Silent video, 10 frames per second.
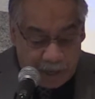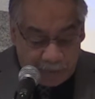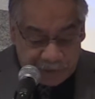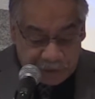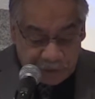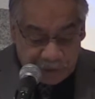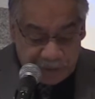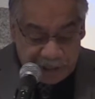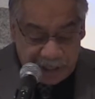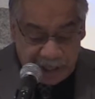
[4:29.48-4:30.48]
With social
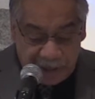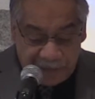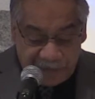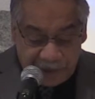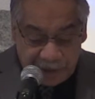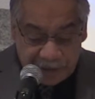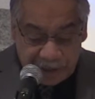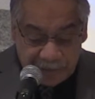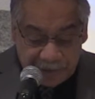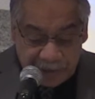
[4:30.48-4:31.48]
media at our
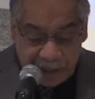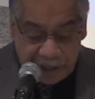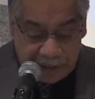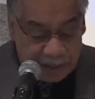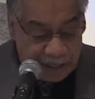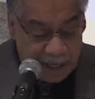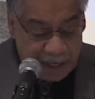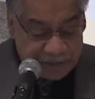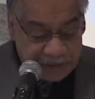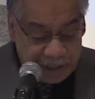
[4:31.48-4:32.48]
fingertips, in the
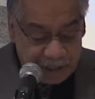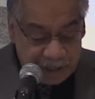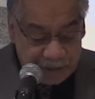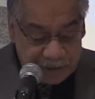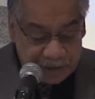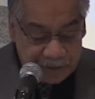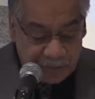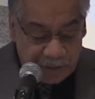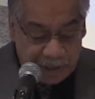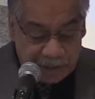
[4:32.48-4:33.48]
last 10 years,
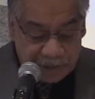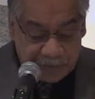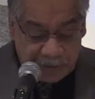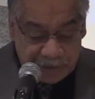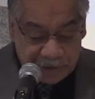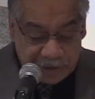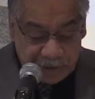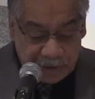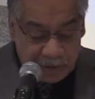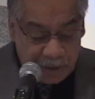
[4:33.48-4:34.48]
we are exposed
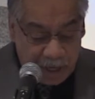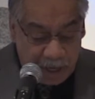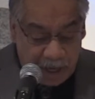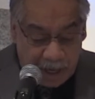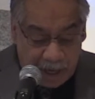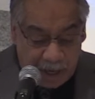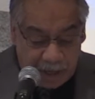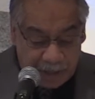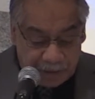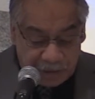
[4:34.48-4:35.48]
to
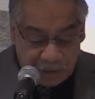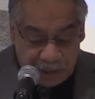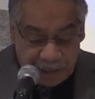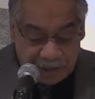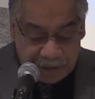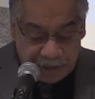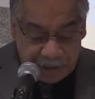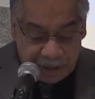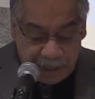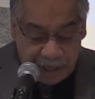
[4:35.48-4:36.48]
an
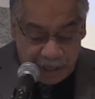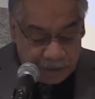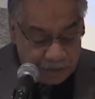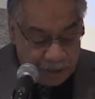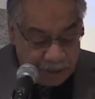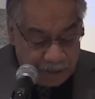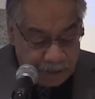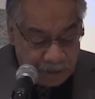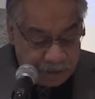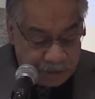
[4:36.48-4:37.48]
instant and
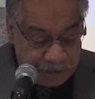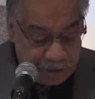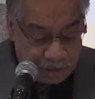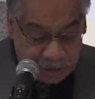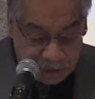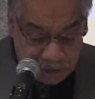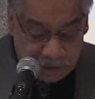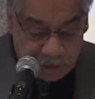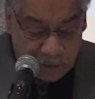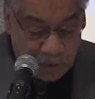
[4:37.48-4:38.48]
to
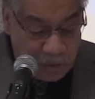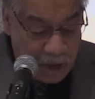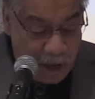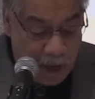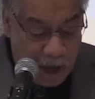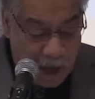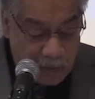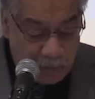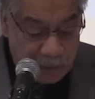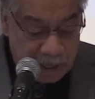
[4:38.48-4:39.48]
show how
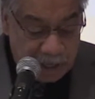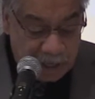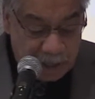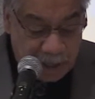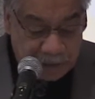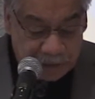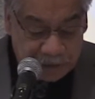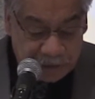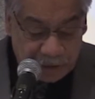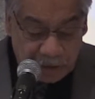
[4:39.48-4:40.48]
we and others
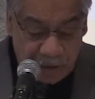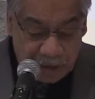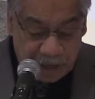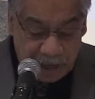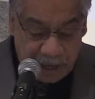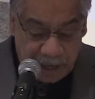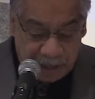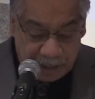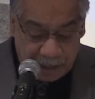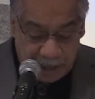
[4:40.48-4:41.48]
should look
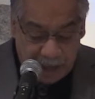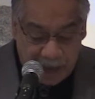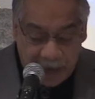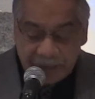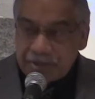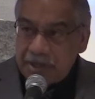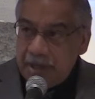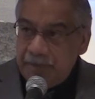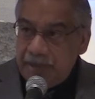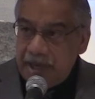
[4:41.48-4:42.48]
at acts
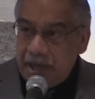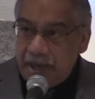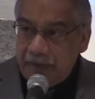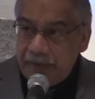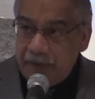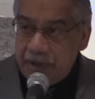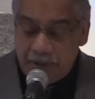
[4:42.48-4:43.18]
and behave.